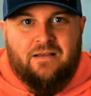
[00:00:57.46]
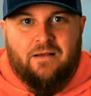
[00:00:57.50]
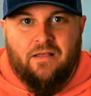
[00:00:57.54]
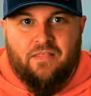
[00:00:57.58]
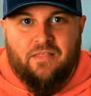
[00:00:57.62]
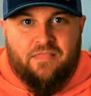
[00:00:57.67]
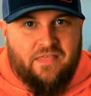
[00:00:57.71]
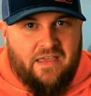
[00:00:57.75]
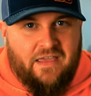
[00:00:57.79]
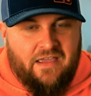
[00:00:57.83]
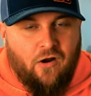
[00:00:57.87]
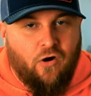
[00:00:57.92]

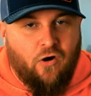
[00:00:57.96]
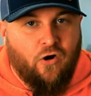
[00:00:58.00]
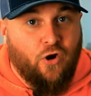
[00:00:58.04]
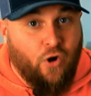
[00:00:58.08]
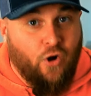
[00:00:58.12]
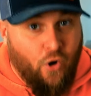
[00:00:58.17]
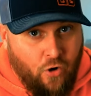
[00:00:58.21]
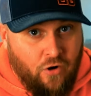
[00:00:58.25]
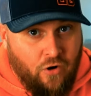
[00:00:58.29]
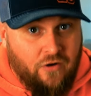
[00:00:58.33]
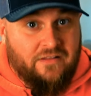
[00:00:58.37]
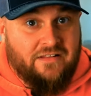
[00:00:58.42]
They are
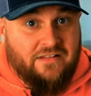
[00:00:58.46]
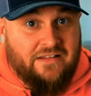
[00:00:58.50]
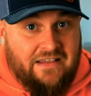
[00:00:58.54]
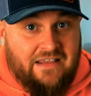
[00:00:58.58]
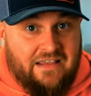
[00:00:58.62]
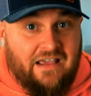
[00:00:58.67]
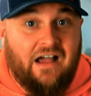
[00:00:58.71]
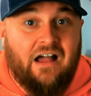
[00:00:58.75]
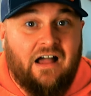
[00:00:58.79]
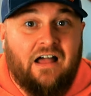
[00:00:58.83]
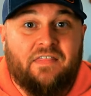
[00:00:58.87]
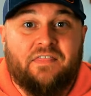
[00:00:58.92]

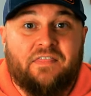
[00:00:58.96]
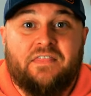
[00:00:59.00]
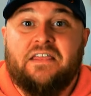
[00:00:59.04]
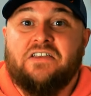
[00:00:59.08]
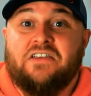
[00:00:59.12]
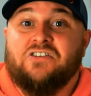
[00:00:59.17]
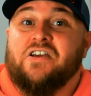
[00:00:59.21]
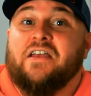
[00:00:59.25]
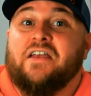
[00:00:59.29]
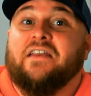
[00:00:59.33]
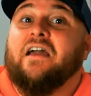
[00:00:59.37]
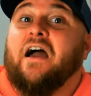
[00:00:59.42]
currently on the
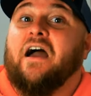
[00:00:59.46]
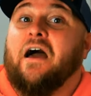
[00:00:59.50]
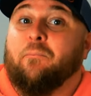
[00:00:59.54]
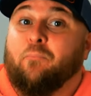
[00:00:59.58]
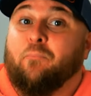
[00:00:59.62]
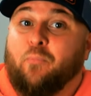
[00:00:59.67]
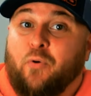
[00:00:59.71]
Gen Con